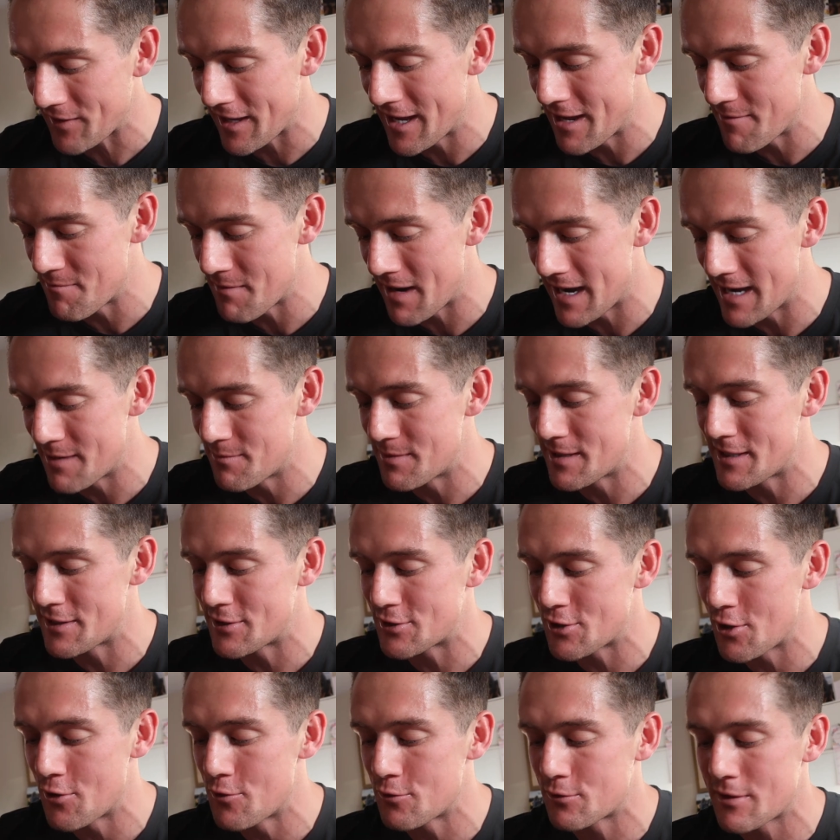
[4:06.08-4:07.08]
It may be
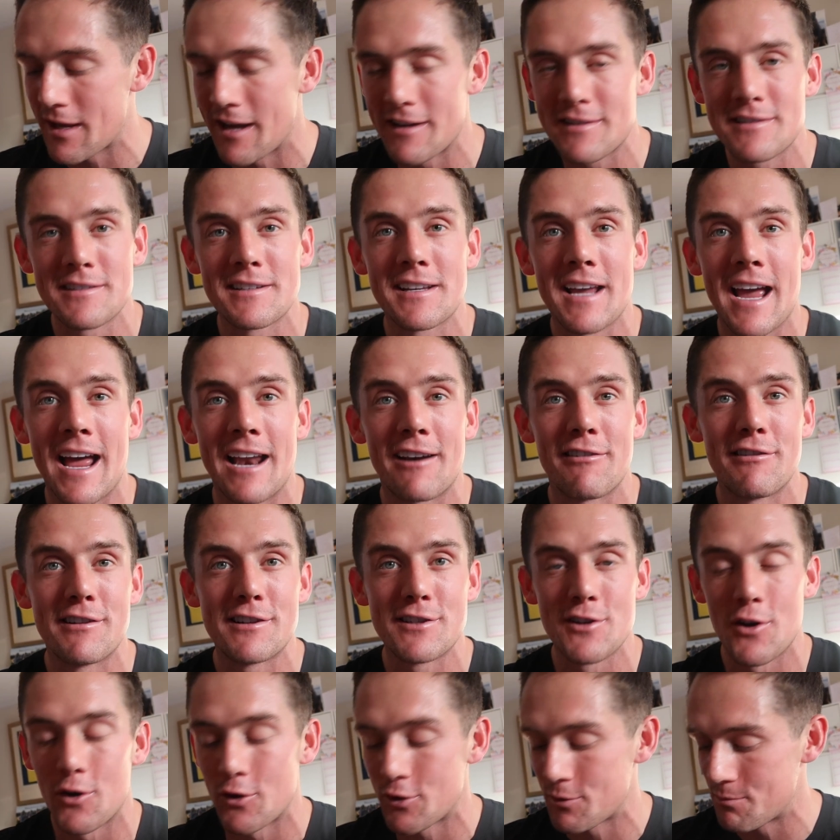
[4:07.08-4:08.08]
2,000
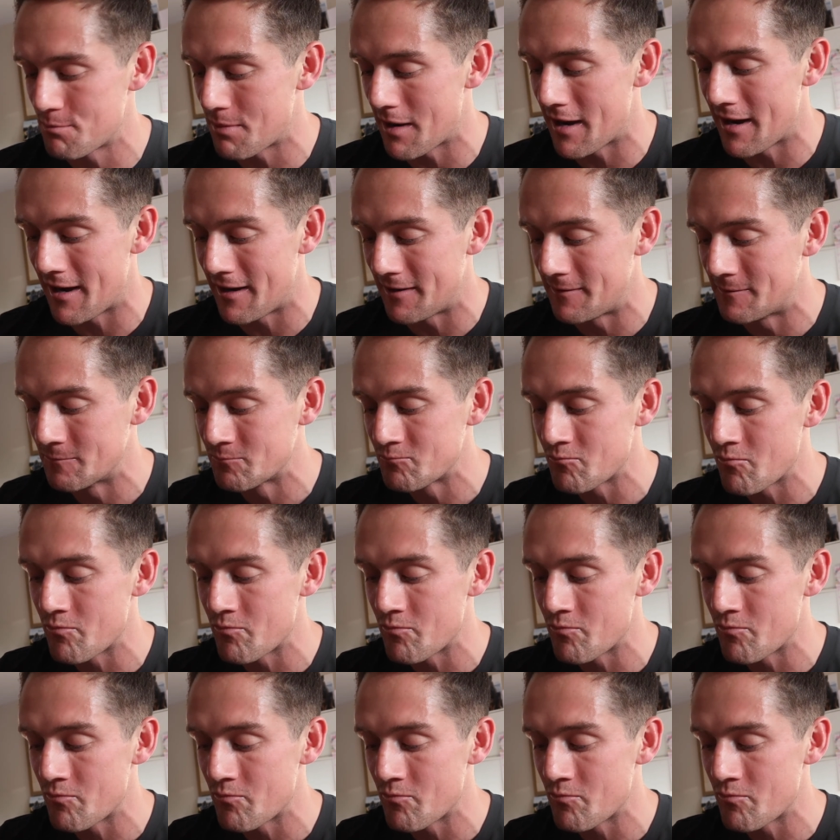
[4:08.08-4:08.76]
calories odd, but